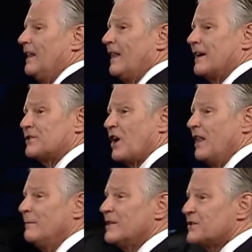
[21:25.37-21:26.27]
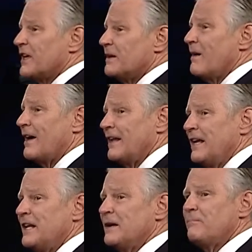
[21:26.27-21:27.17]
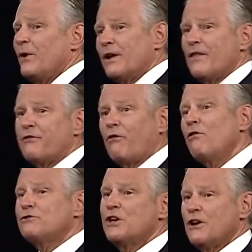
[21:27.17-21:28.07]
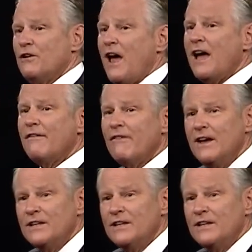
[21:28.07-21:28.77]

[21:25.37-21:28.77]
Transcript: like Solomon said about eating, put a throat to your knife.